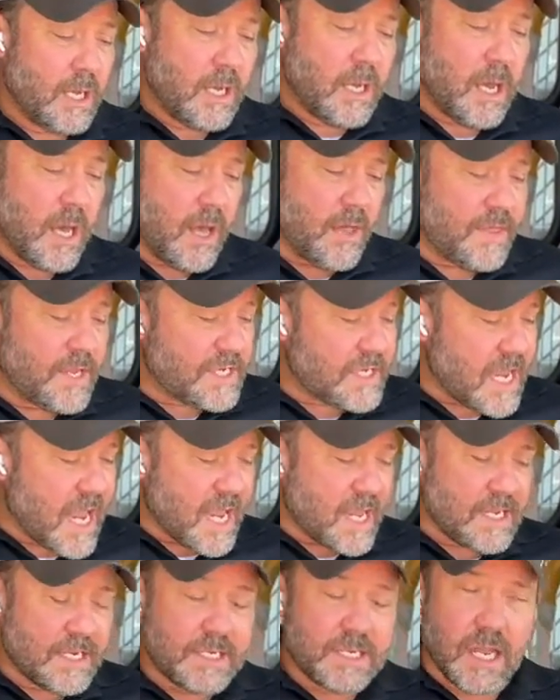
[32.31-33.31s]
This
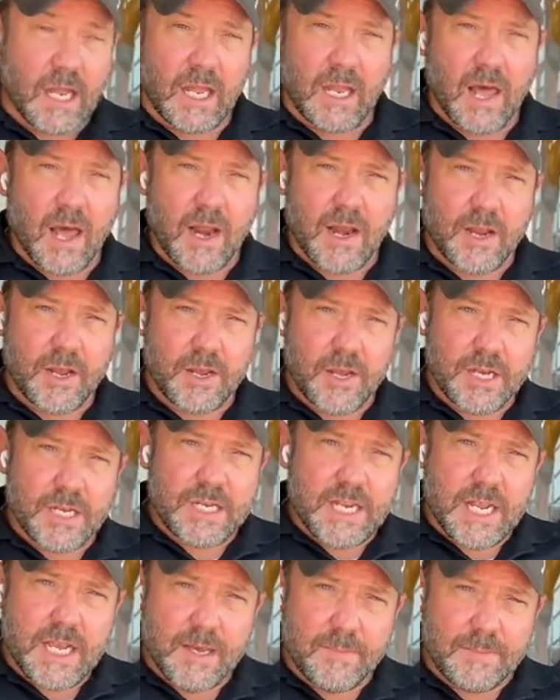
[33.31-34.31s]
has a lot of good
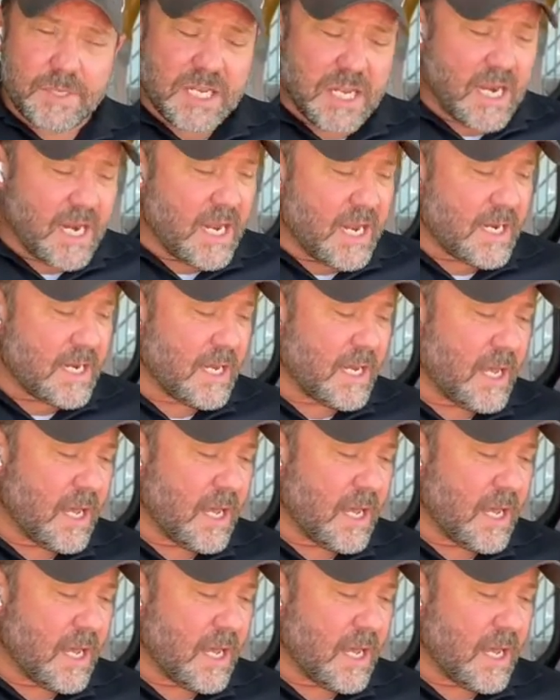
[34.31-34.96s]
tips in it.